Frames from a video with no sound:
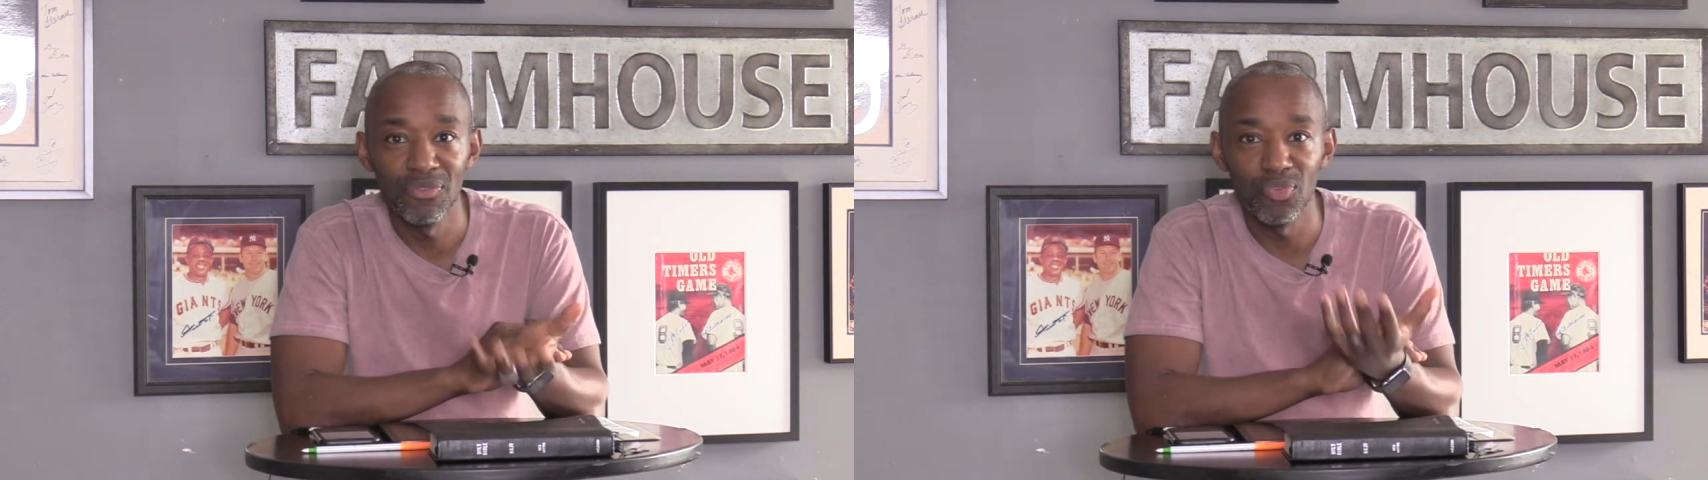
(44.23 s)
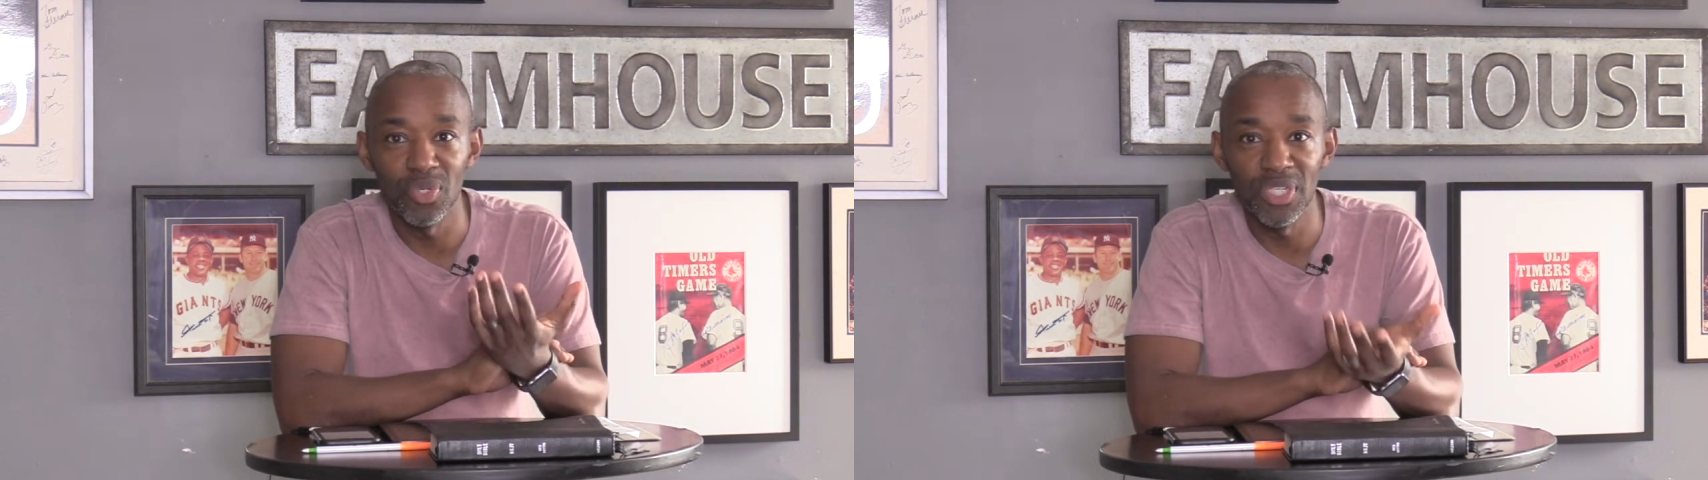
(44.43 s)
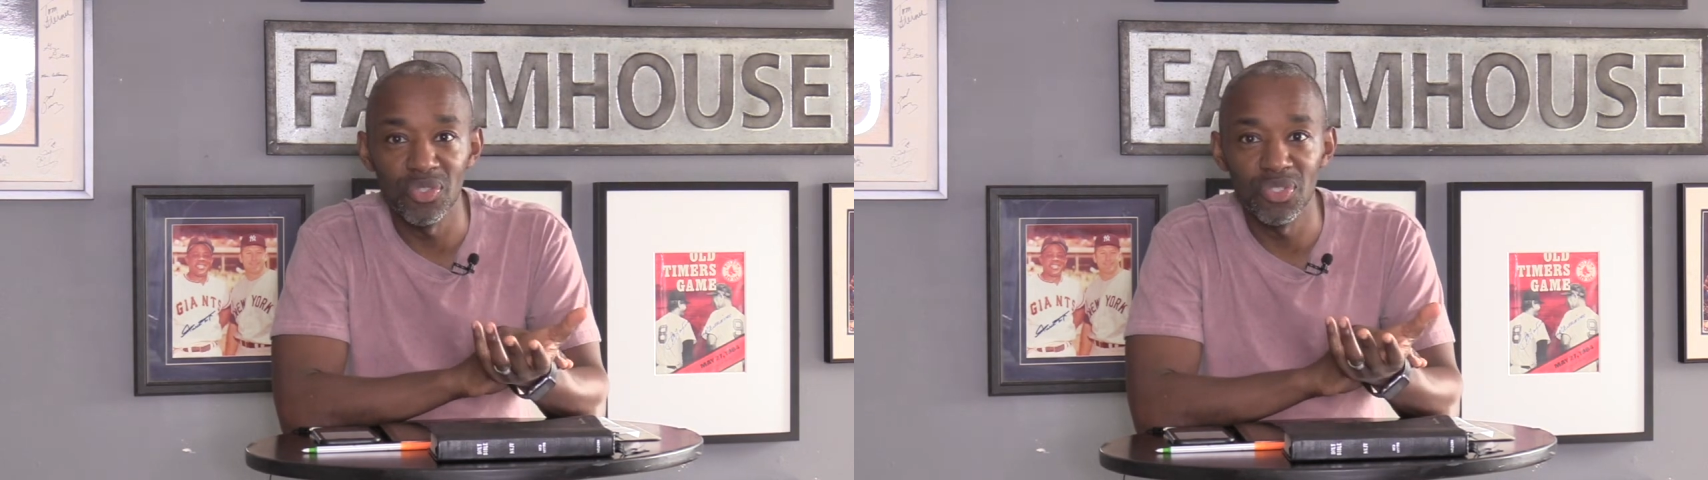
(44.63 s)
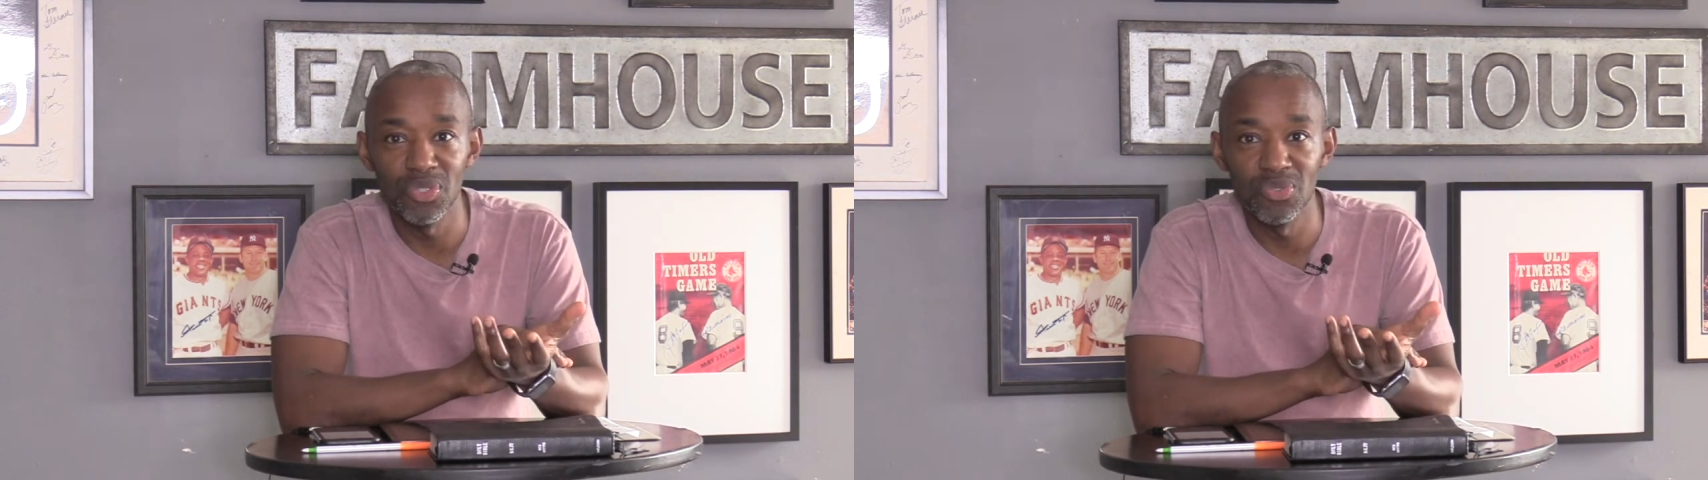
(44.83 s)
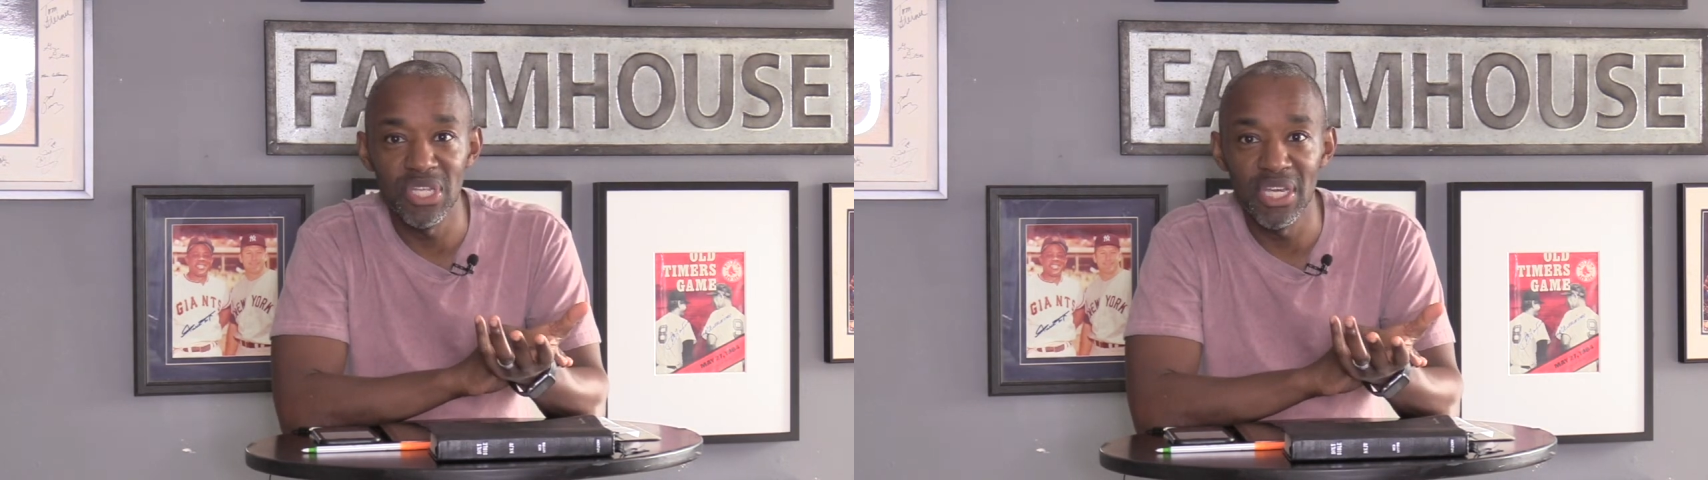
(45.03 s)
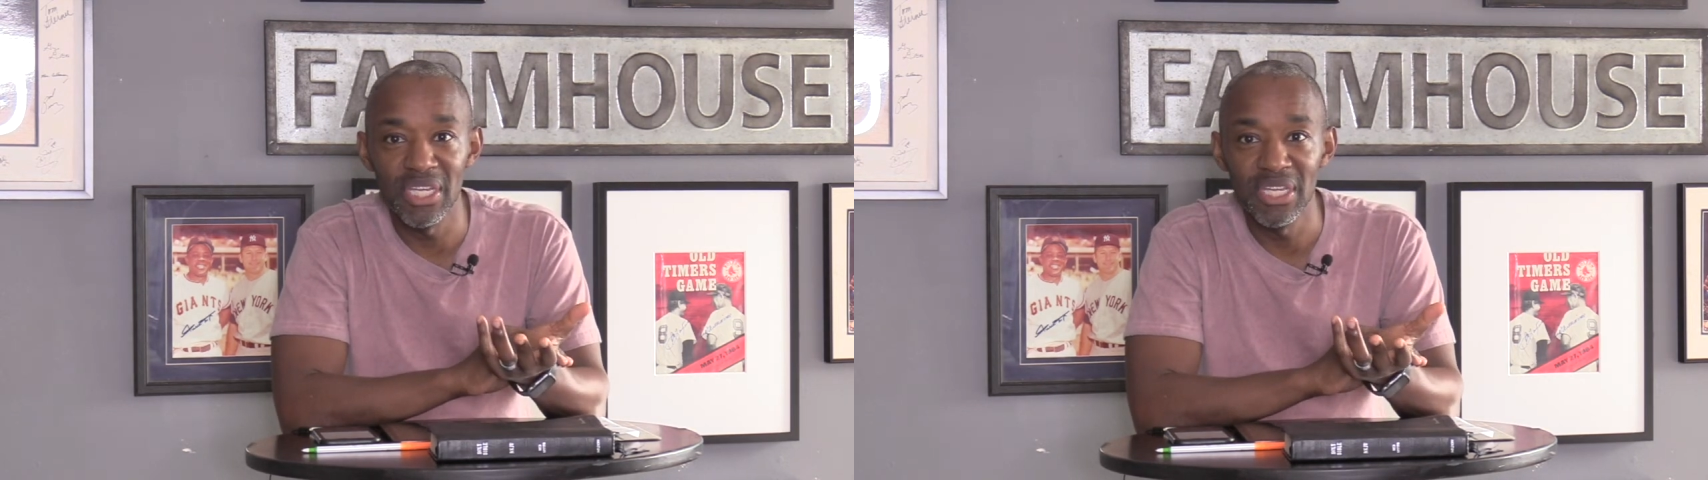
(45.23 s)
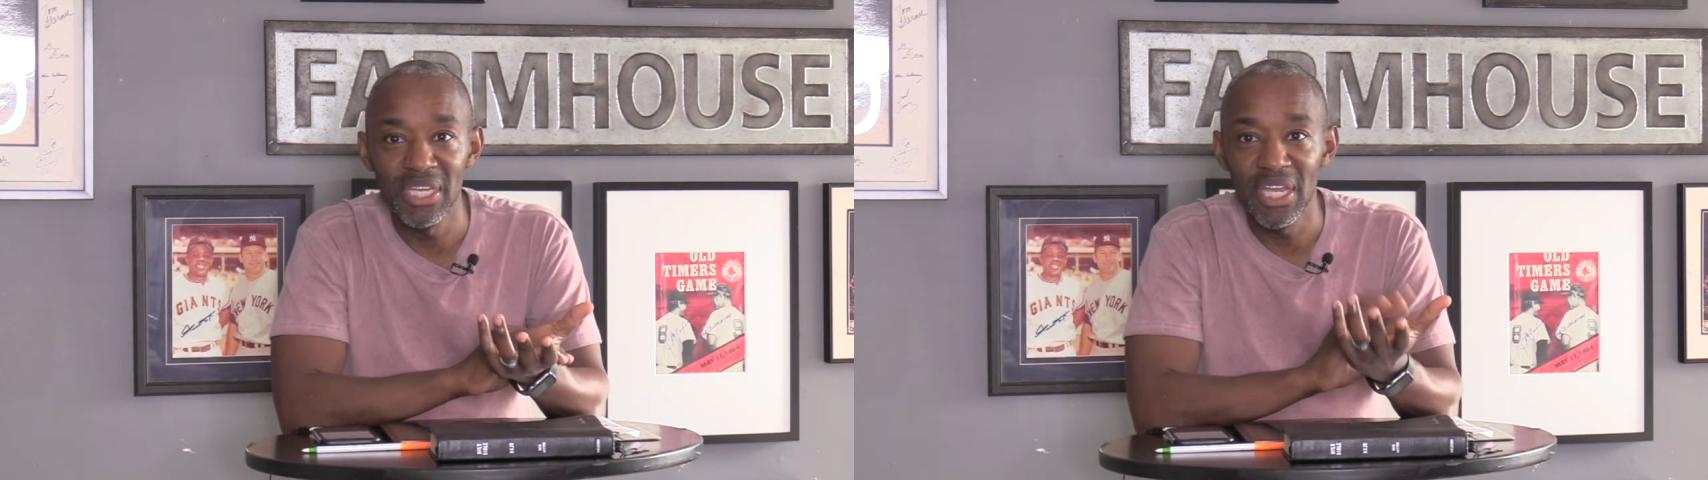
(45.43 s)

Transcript: for another Tuesday.